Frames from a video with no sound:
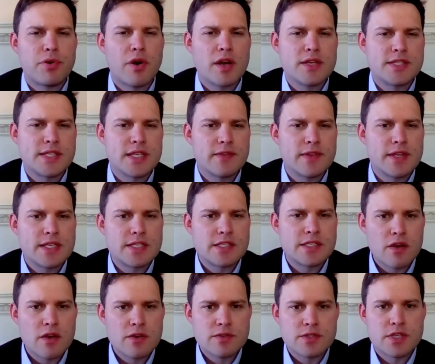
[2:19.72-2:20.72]
Pricing of
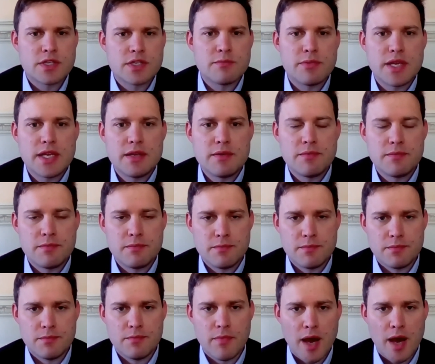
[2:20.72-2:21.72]
these loans can be
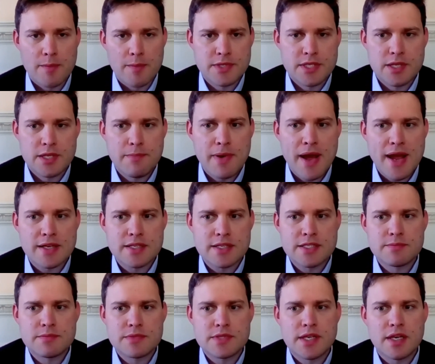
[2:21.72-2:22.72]
up to the
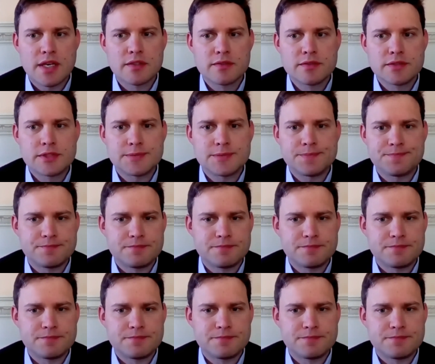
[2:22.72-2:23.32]
banks themselves.